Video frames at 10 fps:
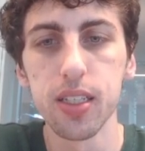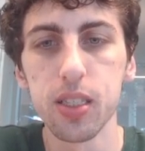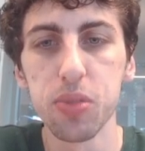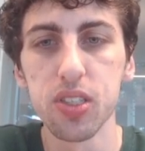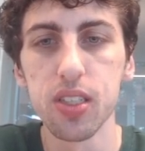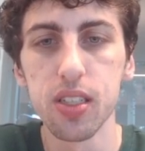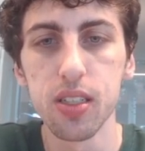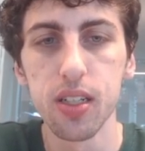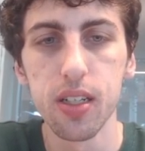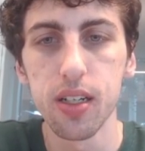it's
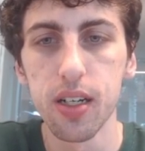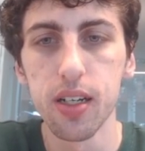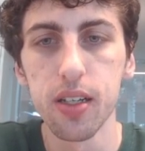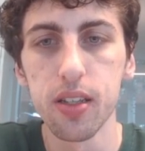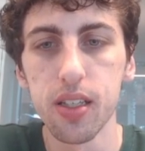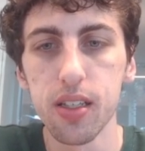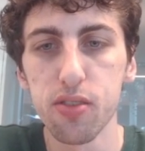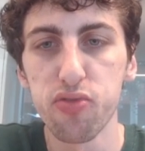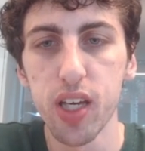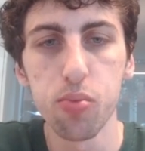missing the
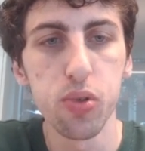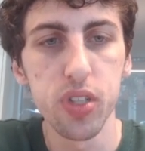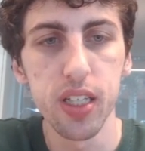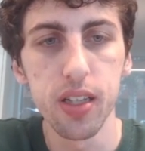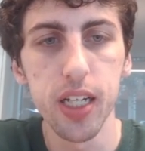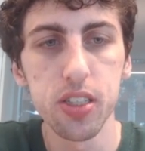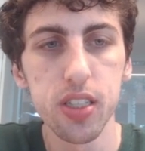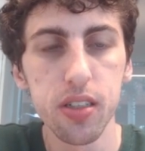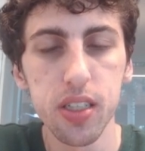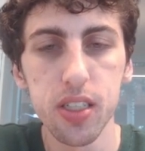Fabled and
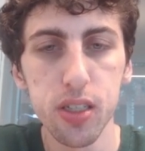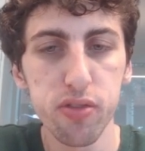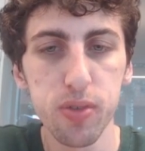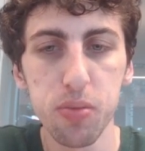Legendary here from